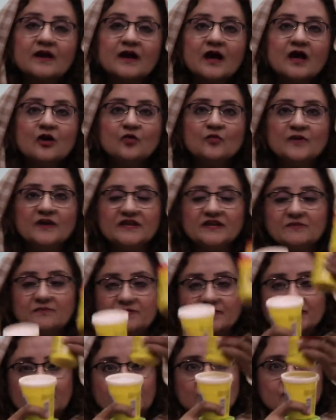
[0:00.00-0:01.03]
How many
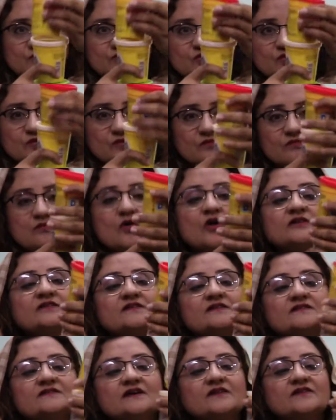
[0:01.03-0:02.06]
Play-Doh
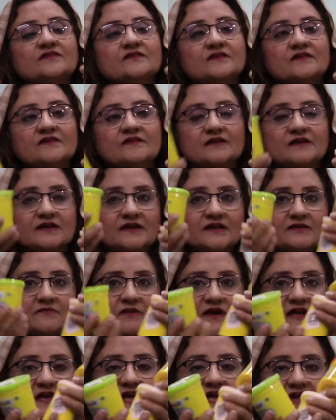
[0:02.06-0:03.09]
bottles are there in
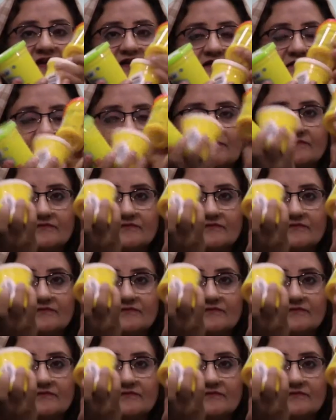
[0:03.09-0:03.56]
my hand?